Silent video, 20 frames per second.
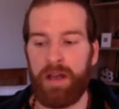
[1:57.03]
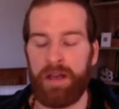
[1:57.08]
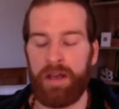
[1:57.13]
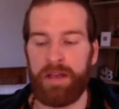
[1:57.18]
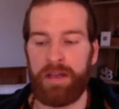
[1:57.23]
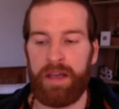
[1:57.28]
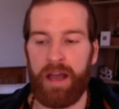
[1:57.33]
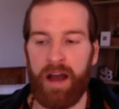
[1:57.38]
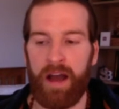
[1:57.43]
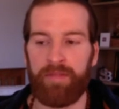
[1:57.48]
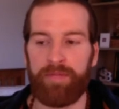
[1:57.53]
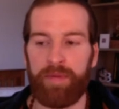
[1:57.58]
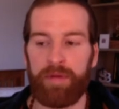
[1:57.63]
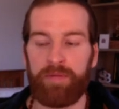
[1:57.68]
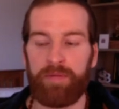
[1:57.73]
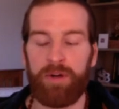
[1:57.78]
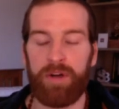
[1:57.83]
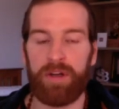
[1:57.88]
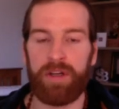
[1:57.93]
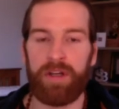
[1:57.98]
yeah, I've
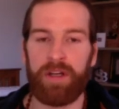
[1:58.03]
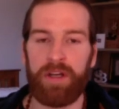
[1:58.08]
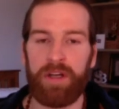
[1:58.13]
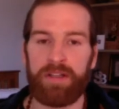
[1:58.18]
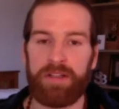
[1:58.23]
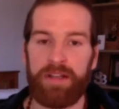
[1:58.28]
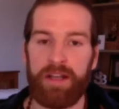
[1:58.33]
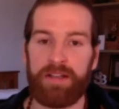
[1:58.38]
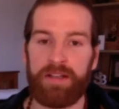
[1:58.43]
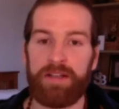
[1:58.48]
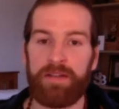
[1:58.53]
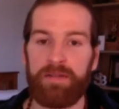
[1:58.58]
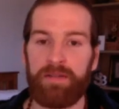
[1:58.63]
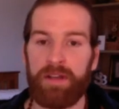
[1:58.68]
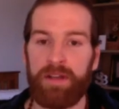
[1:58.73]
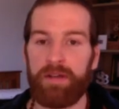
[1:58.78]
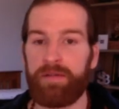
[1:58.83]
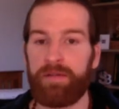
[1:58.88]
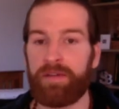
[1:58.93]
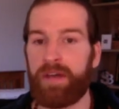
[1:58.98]
been working
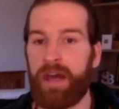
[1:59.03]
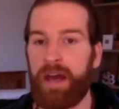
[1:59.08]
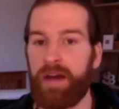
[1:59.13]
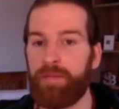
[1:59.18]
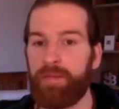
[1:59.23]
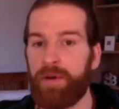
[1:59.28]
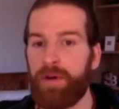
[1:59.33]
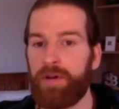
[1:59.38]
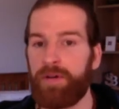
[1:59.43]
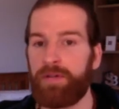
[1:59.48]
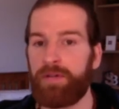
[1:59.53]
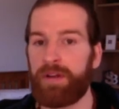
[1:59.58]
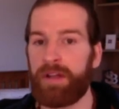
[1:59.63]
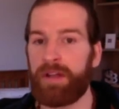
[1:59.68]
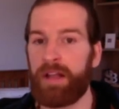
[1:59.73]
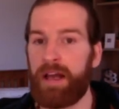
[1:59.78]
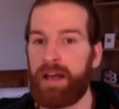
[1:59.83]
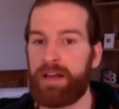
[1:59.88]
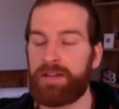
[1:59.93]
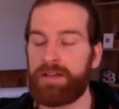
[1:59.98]
extensively with Kambo for the
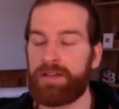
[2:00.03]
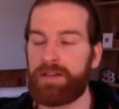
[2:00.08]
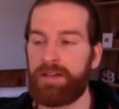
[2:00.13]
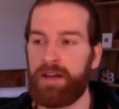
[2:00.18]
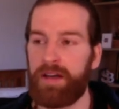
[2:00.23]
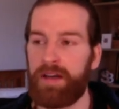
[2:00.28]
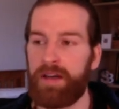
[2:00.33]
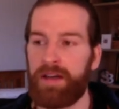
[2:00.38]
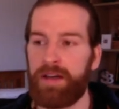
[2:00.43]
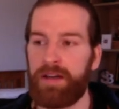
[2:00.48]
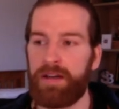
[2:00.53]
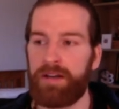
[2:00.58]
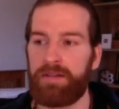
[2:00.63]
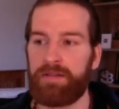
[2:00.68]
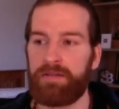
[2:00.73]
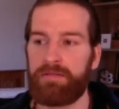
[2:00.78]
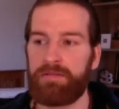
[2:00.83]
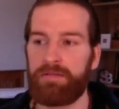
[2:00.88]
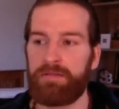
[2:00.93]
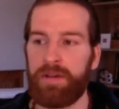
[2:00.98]
last
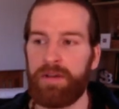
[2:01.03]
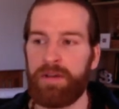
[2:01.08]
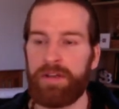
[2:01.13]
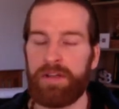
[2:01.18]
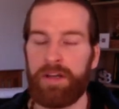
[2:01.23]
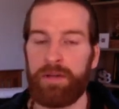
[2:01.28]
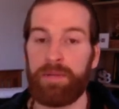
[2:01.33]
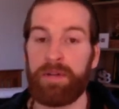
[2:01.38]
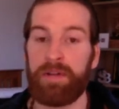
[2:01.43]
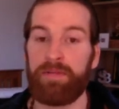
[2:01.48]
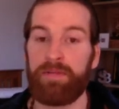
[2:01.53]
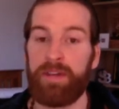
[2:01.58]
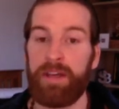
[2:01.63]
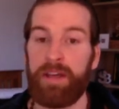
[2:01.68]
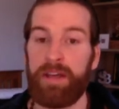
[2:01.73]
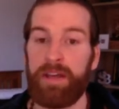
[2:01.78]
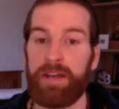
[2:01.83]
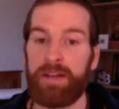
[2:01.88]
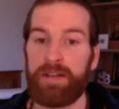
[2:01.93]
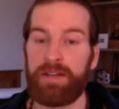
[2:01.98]
couple of
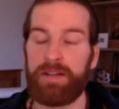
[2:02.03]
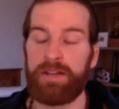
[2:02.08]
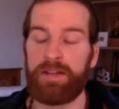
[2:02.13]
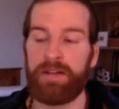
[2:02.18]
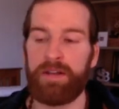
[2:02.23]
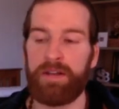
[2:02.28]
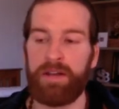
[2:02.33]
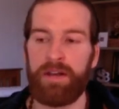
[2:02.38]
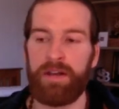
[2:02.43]
years